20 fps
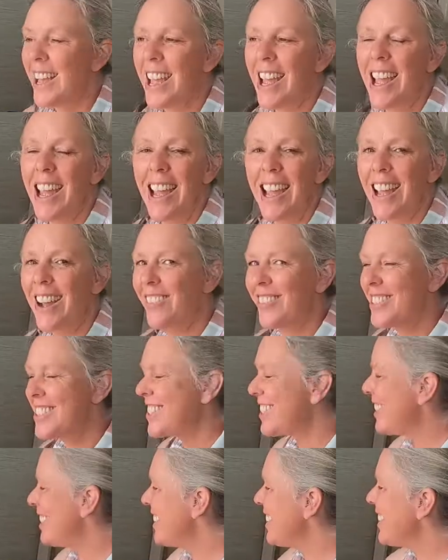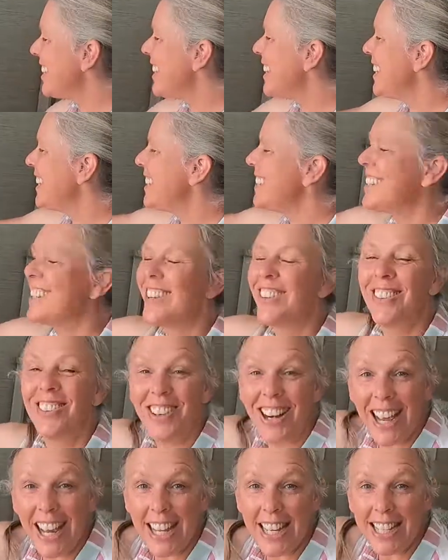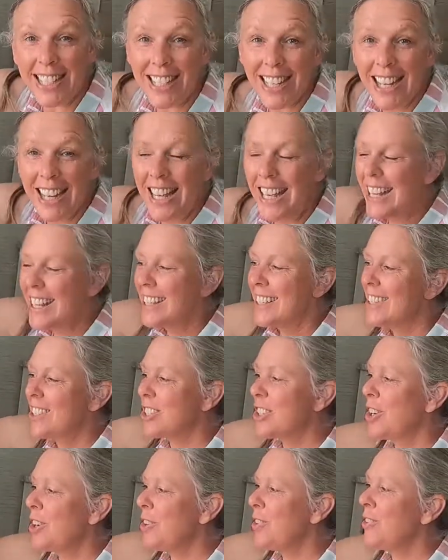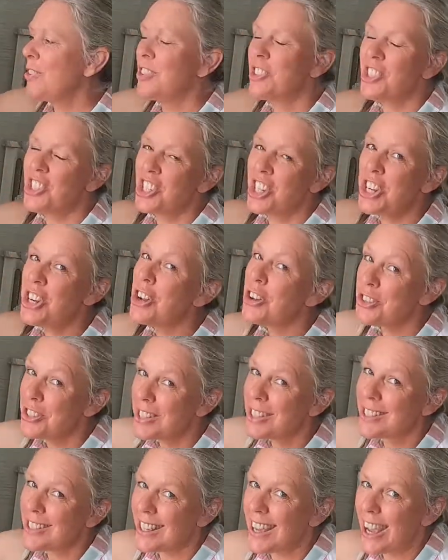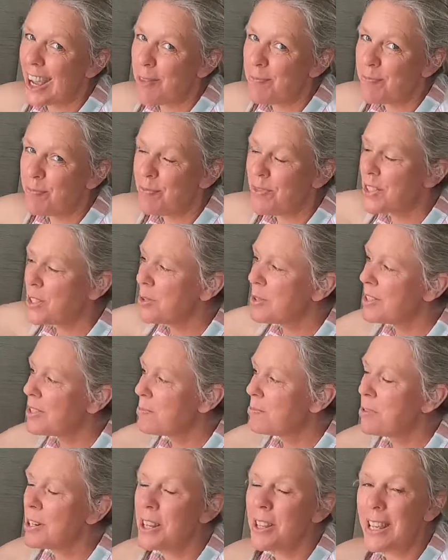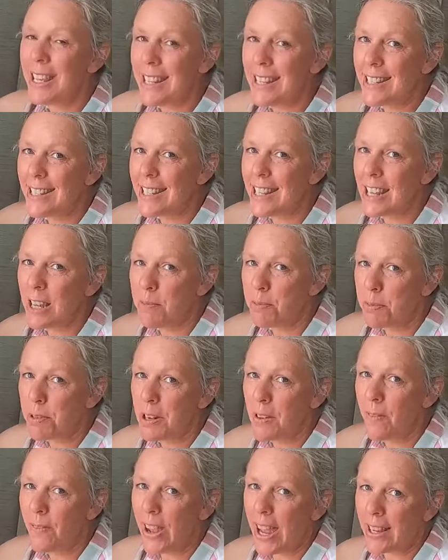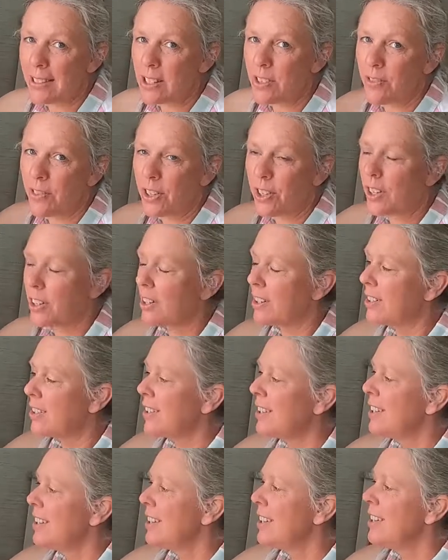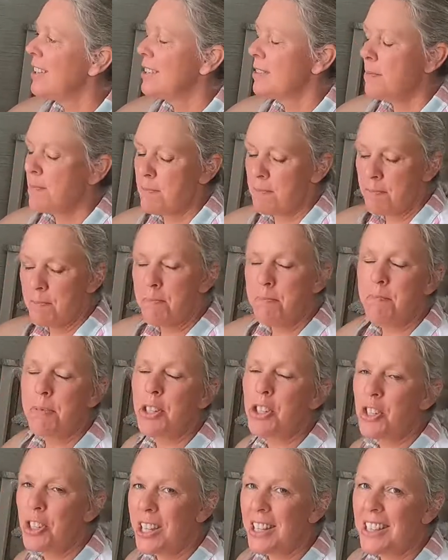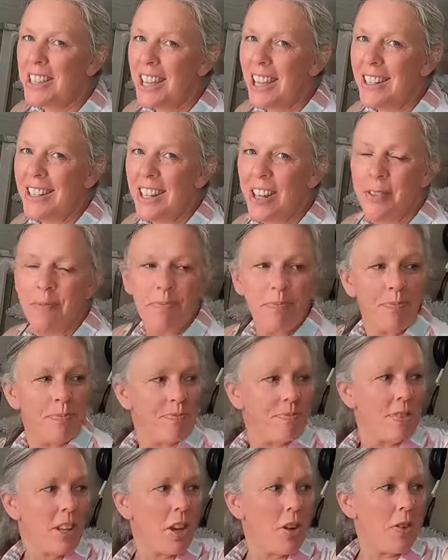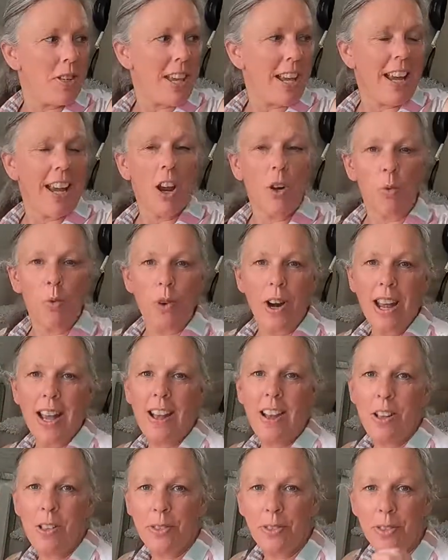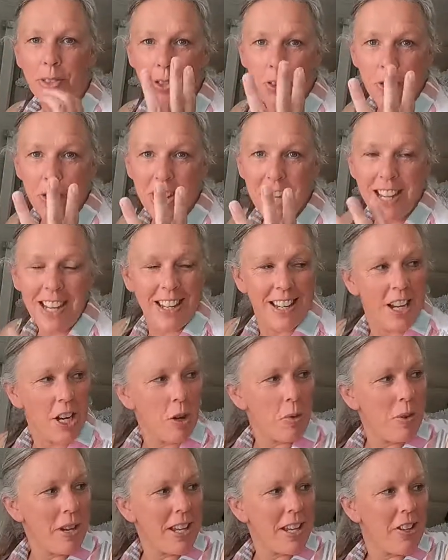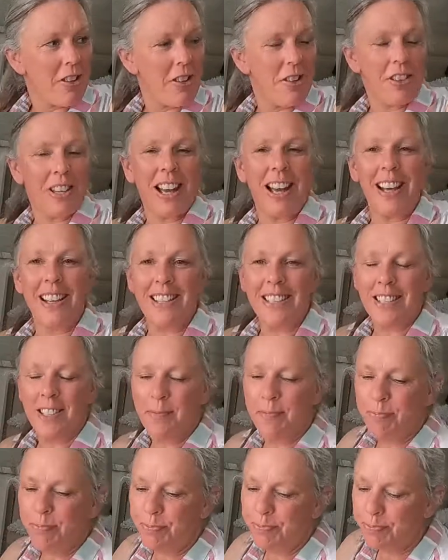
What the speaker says: That was good, right? So she knows this game, so it's pretty easy and pretty fast for her, but you get the idea. Okay, round 3. Here we go, you guys.